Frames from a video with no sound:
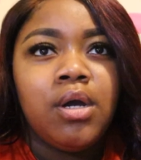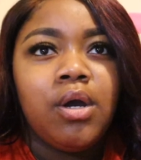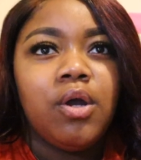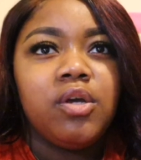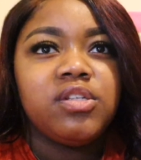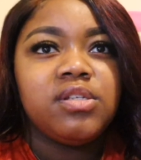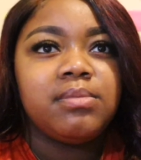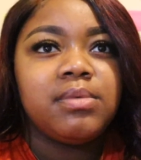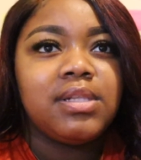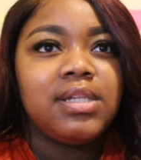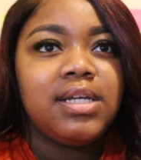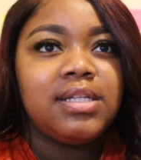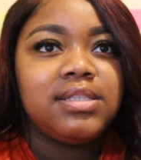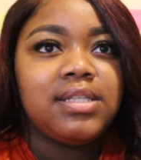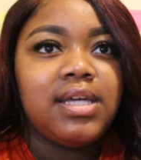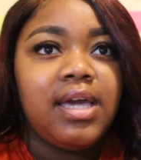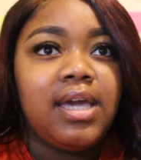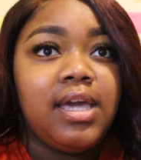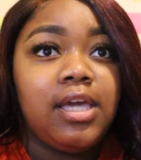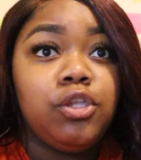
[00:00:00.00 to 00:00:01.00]
or something like
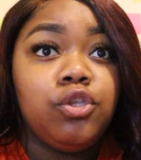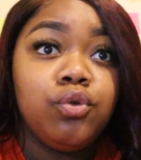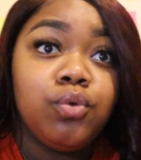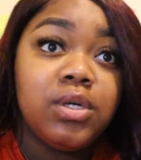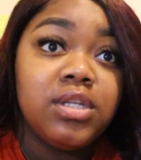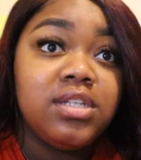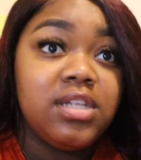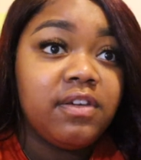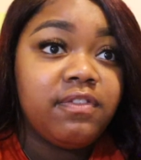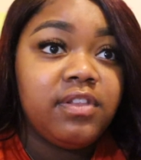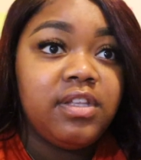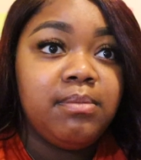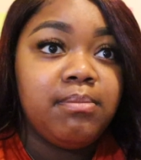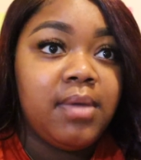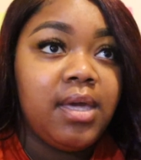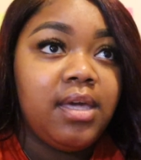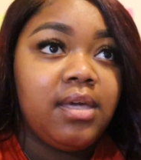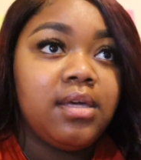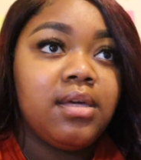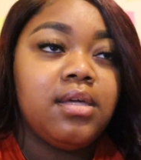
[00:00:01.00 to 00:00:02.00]
that, and you can definitely
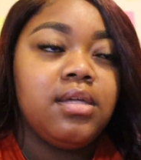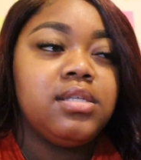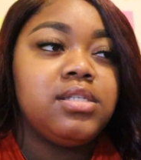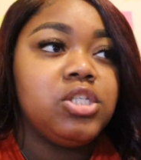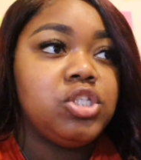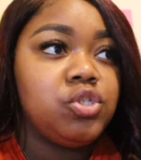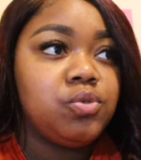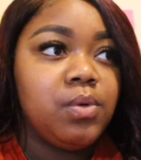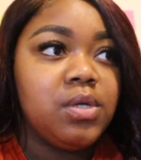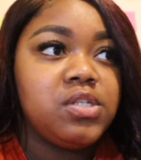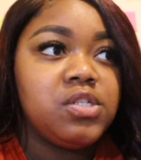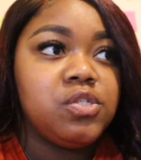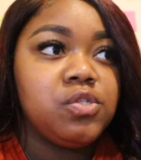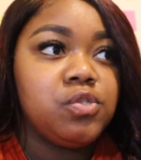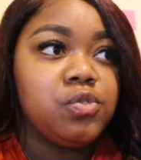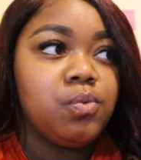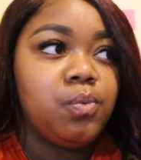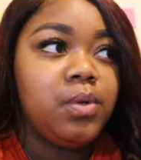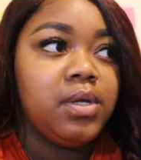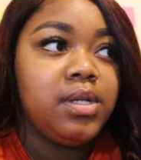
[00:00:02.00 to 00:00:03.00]
make situations and